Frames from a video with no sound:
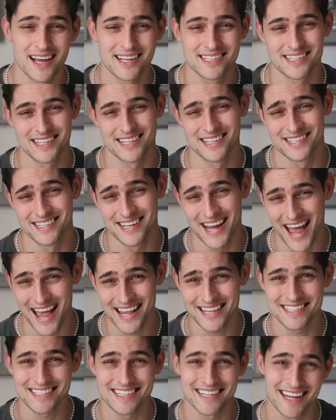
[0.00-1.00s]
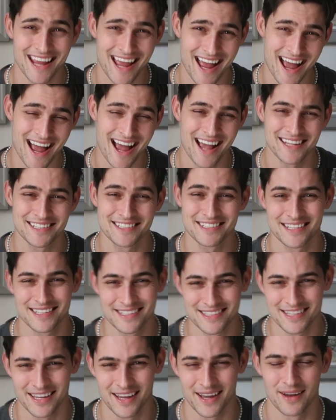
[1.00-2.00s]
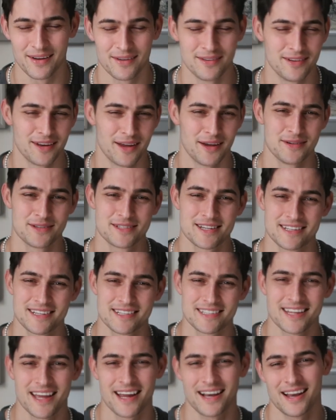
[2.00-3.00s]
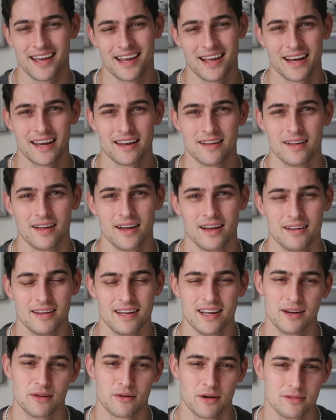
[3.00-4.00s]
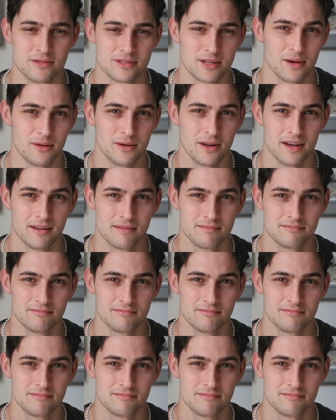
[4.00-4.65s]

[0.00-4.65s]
Leora has a nasty ass toe. No, she just had like an ingrown toenail.